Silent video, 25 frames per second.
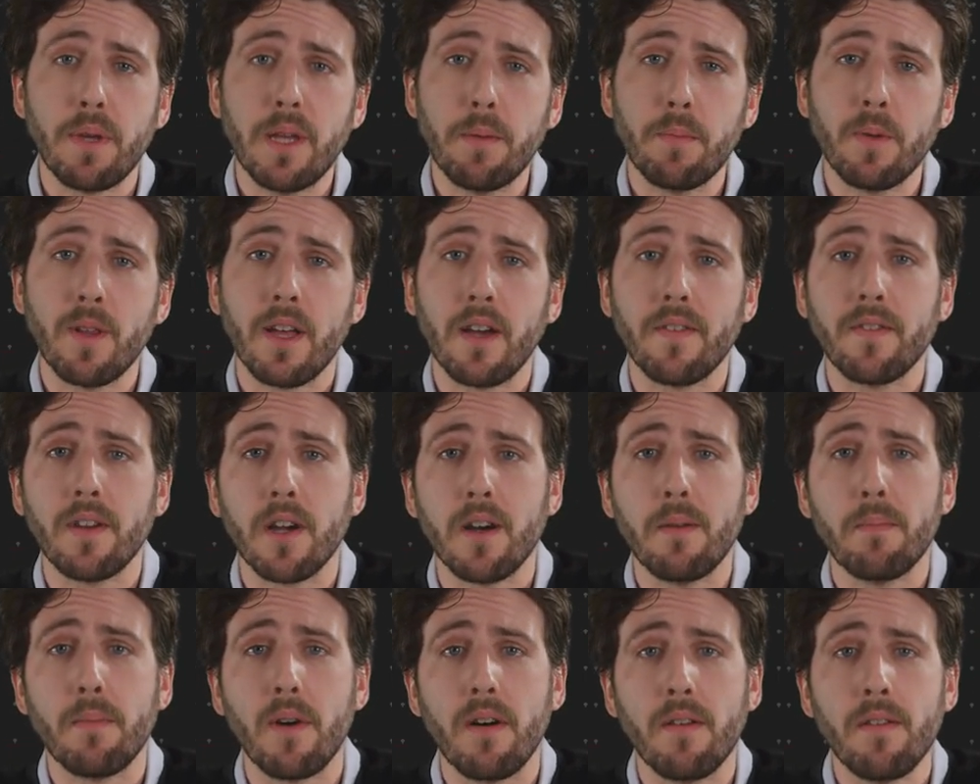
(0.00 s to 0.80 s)
people have
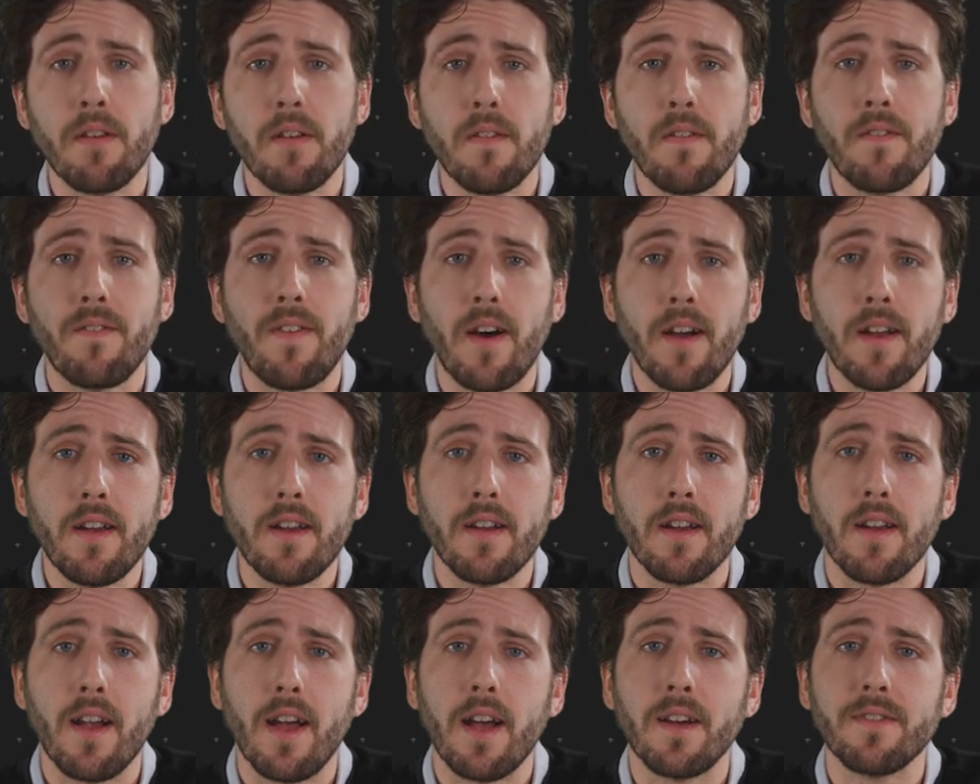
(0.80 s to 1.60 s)
come under
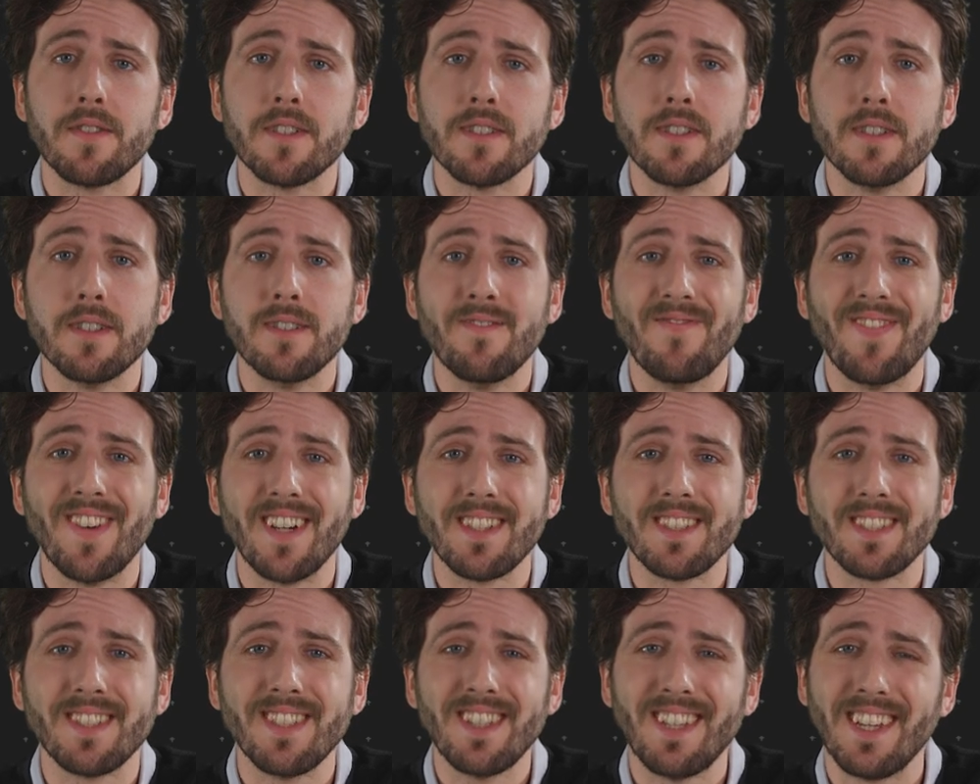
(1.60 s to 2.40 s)
fire after an
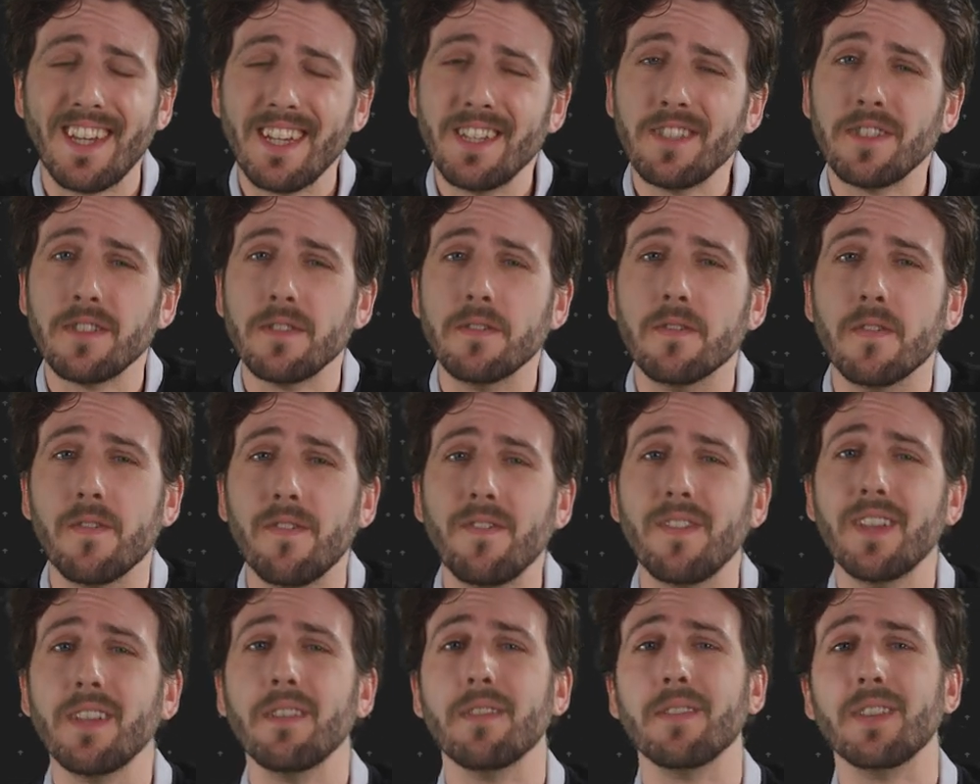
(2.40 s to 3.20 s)
investigation
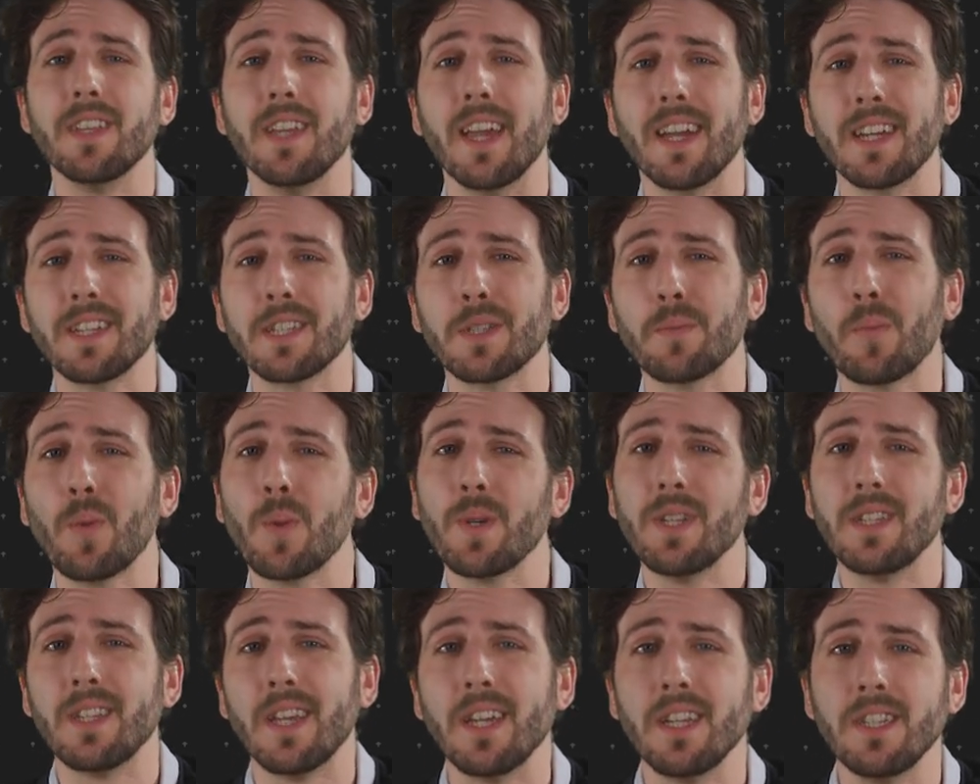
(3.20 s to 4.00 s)
revealed the
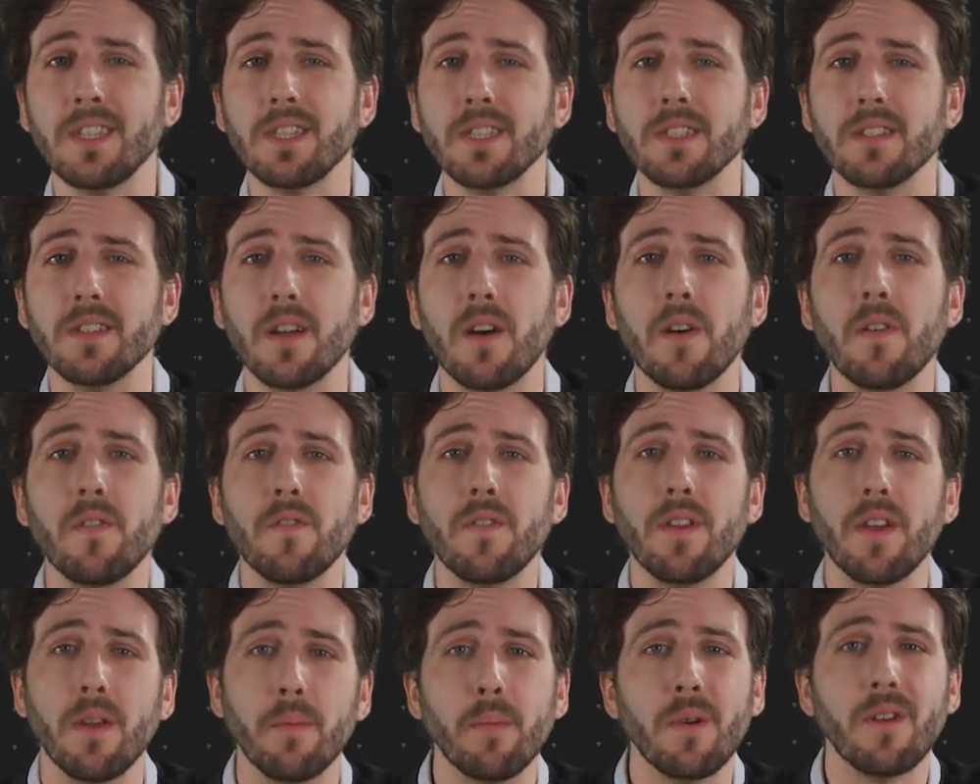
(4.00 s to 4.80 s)
exploitation
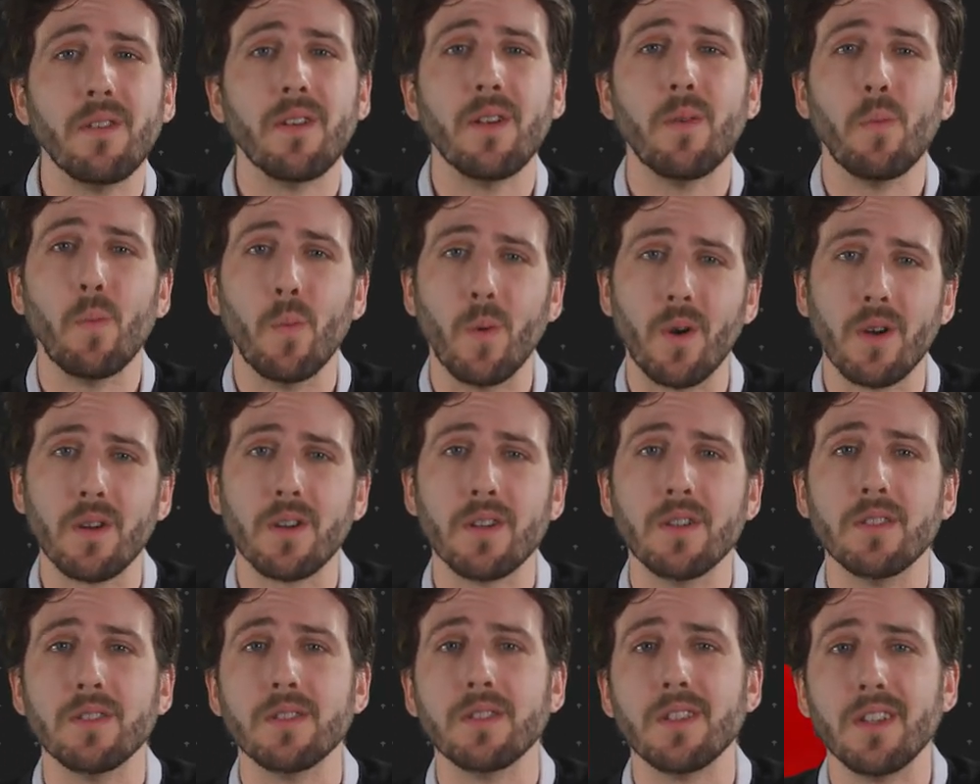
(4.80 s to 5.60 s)
of immigrant
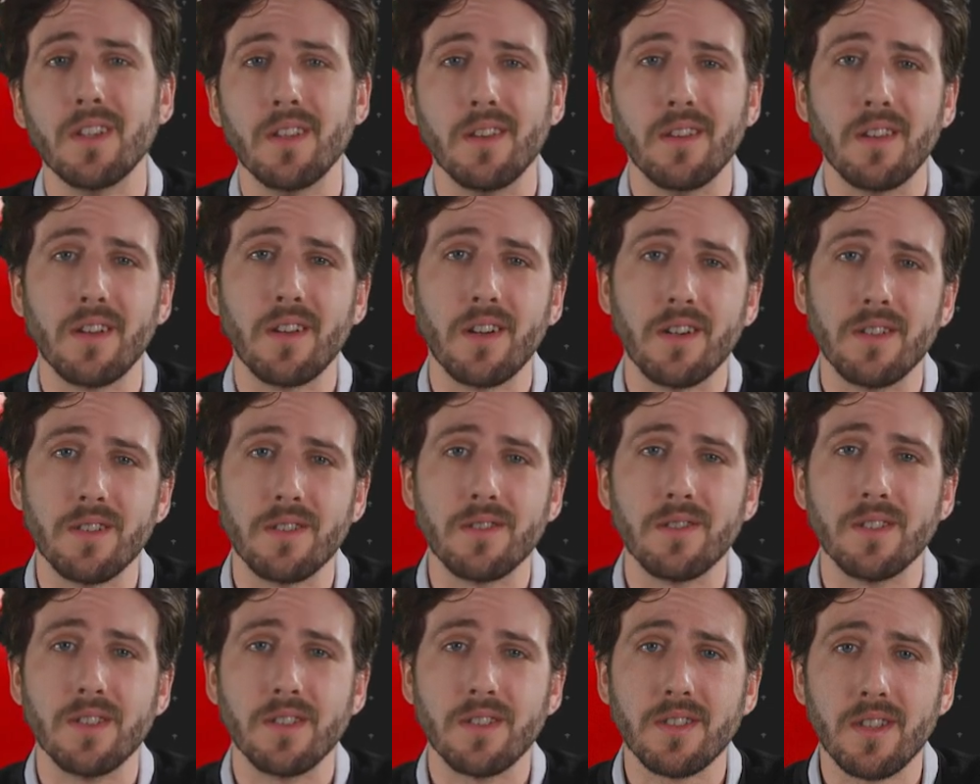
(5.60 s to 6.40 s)
workers in the
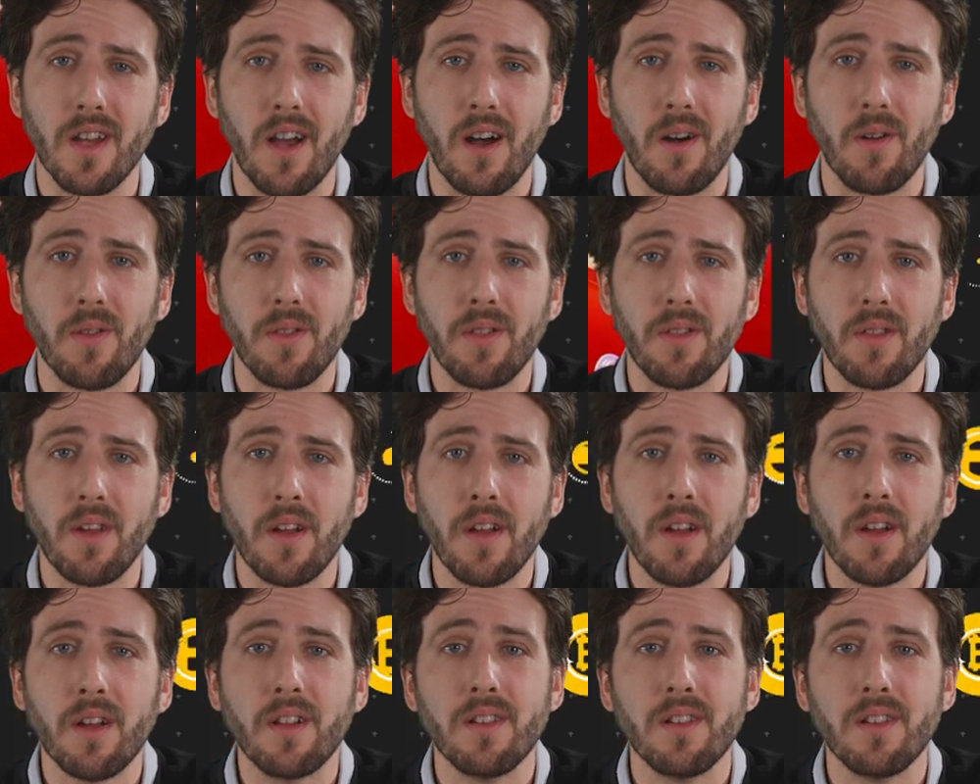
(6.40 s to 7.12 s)
country's south,